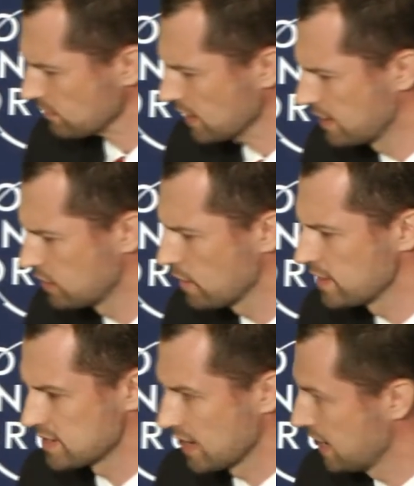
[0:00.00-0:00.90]
And they're on
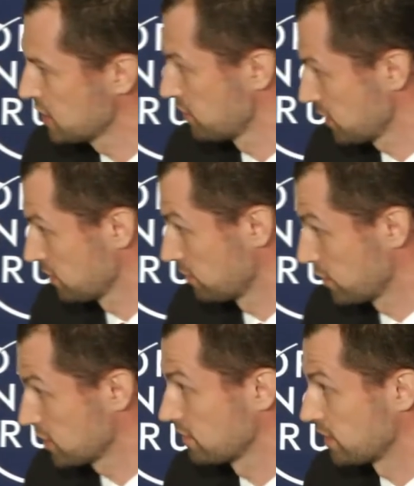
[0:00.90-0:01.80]
these large fishing,
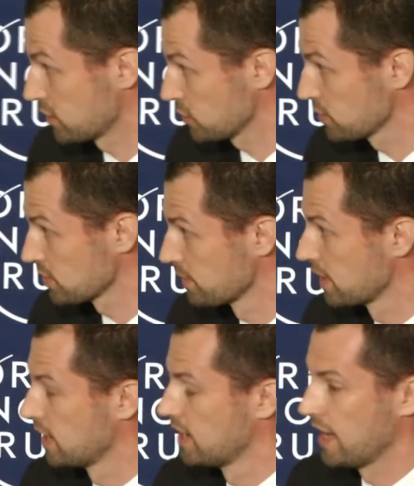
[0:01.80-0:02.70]
fishing vessels
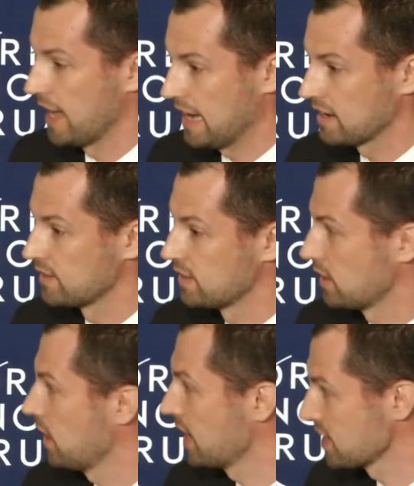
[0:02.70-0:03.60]
out in the
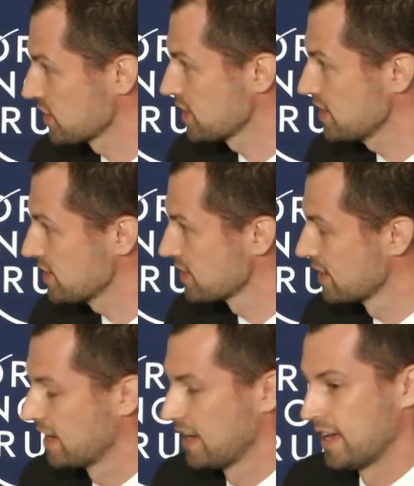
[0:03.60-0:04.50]
high seas.
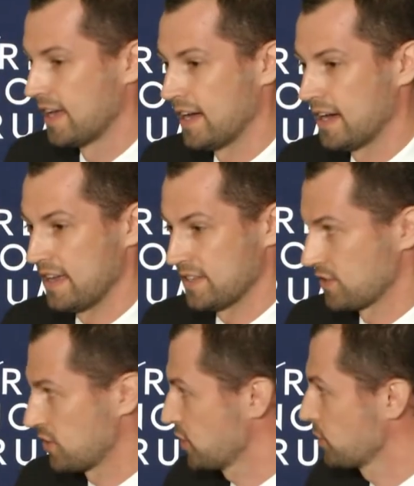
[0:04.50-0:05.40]
Uh, it's a
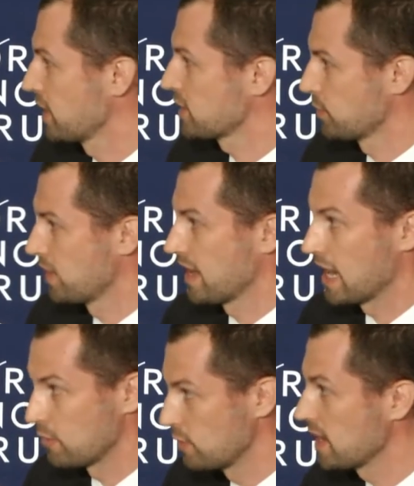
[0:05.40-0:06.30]
situation where they
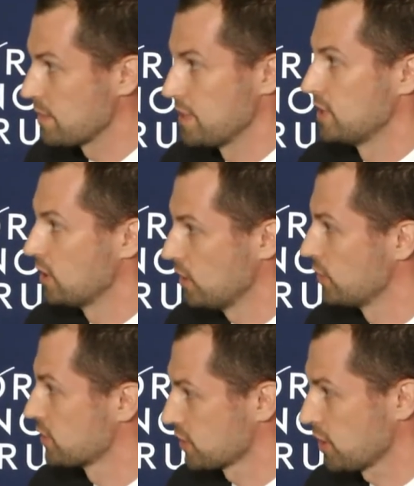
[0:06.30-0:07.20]
are really beyond the
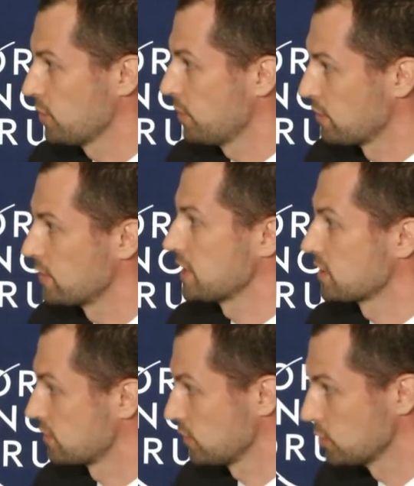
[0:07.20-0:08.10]
scope and reach of
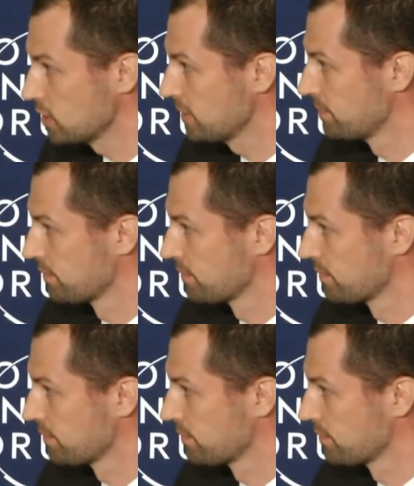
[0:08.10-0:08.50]
the law.